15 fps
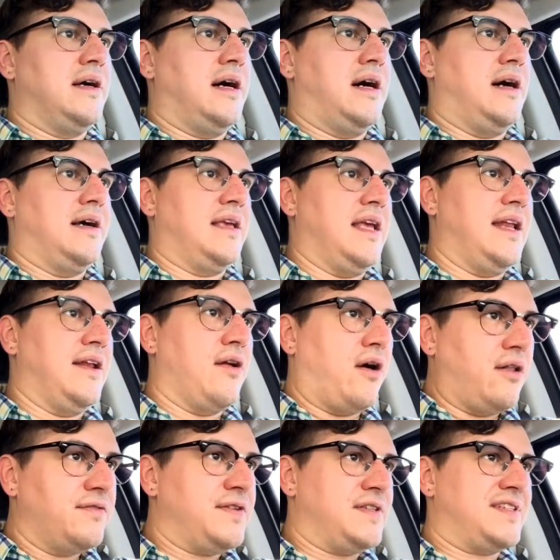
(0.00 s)
uh, getting
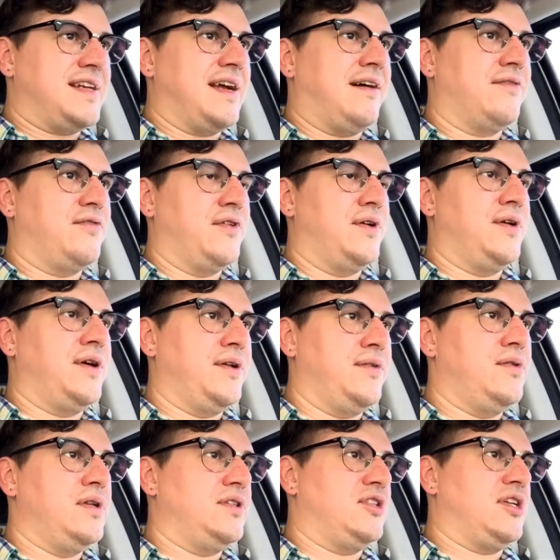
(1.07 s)
all of his
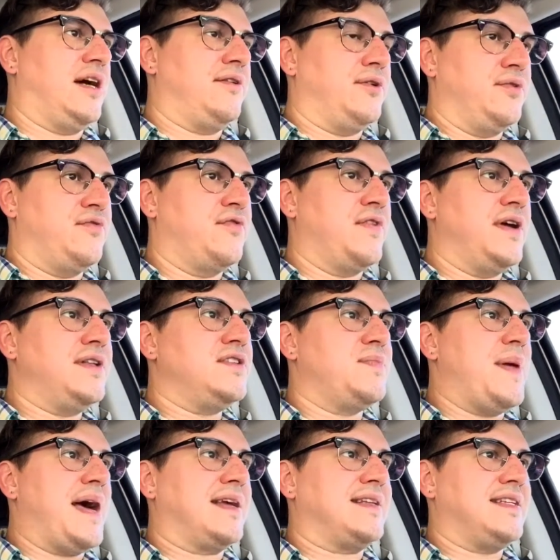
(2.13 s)
childhood childhood friends
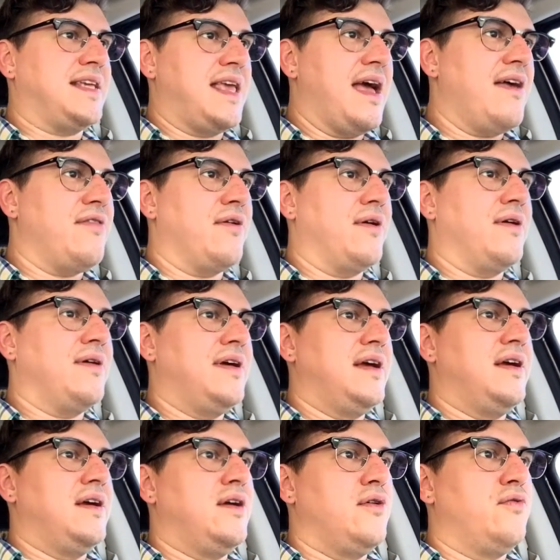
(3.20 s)
back together,
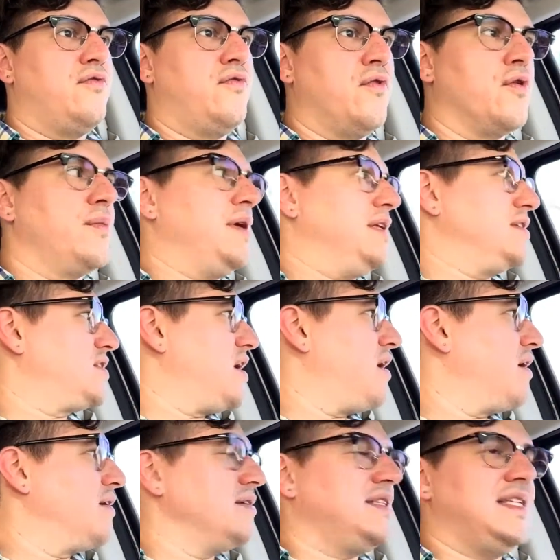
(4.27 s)
forming a
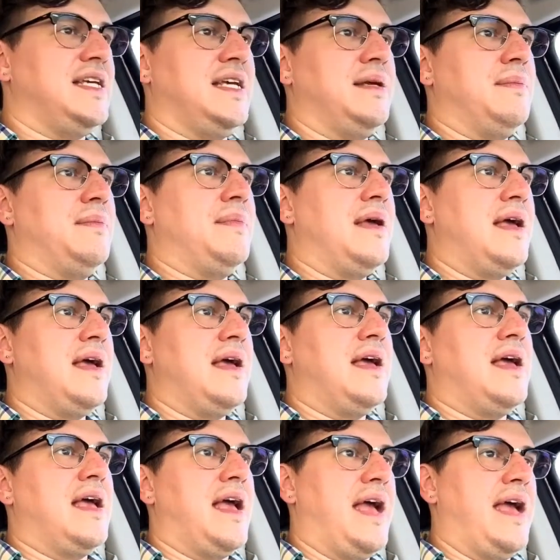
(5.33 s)
soccer
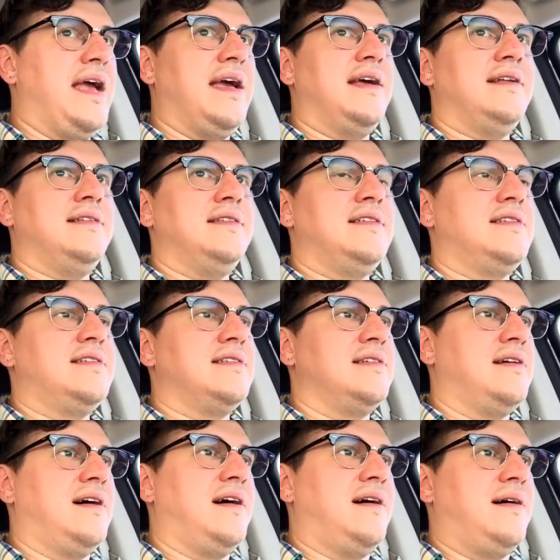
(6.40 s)
team, and
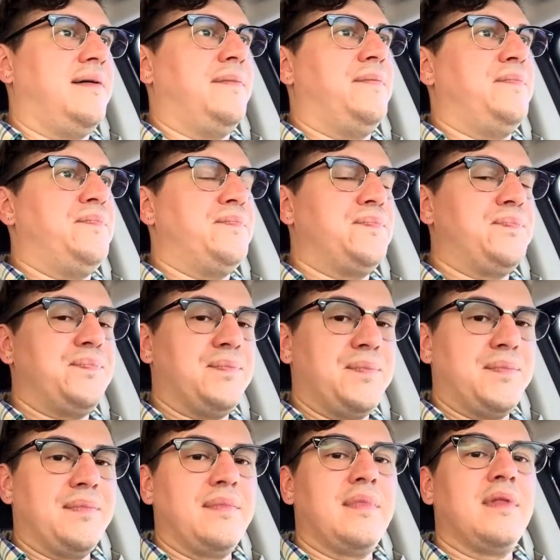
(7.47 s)

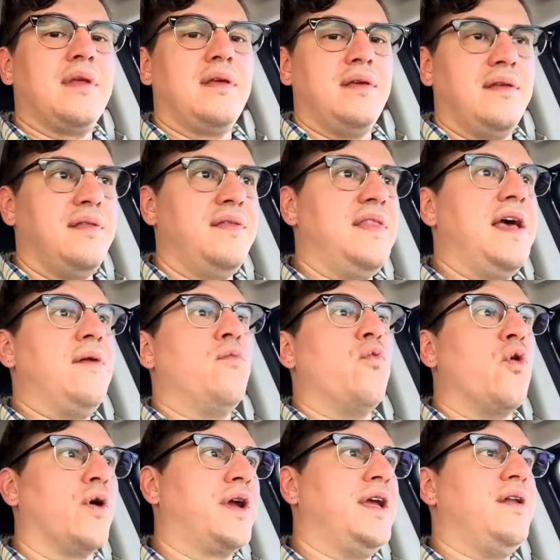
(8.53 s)
um, then
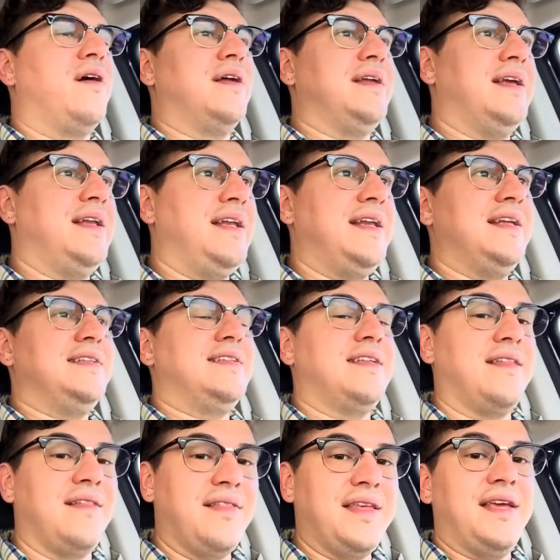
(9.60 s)
working on getting into
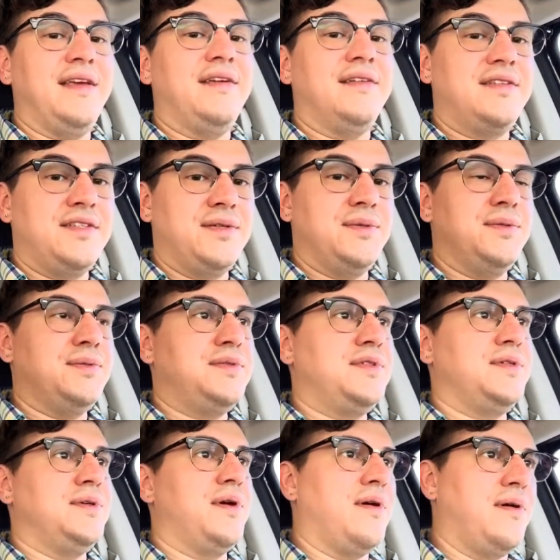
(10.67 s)
the league to
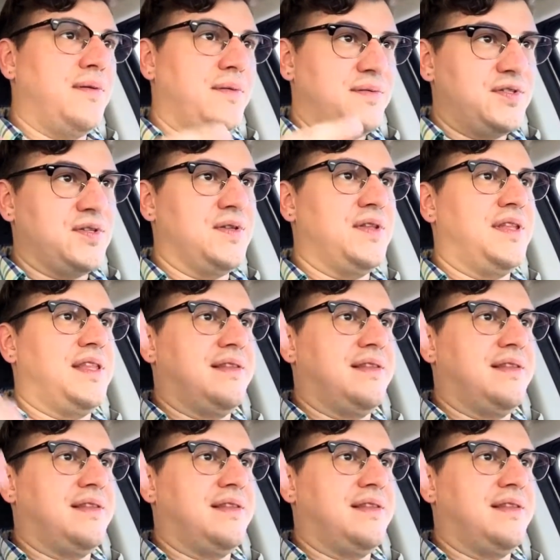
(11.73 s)
to go so